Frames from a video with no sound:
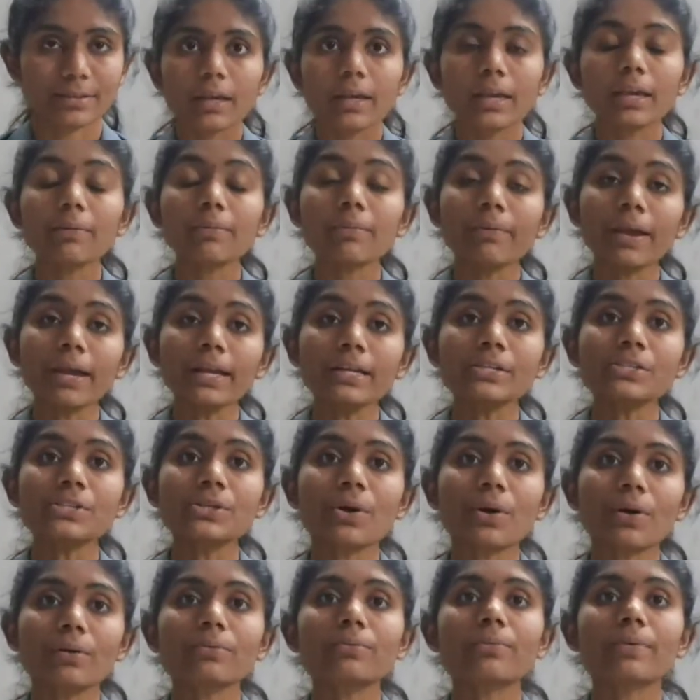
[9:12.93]
Effects
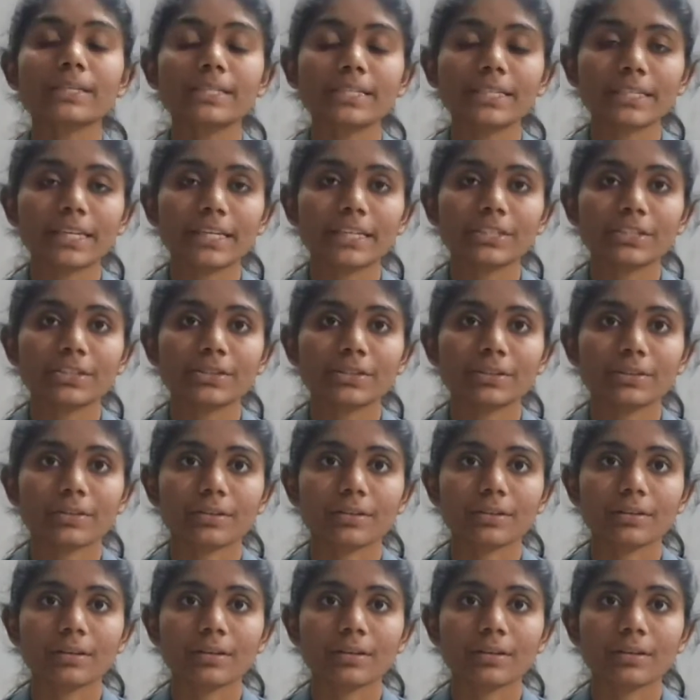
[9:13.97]
on vegetation.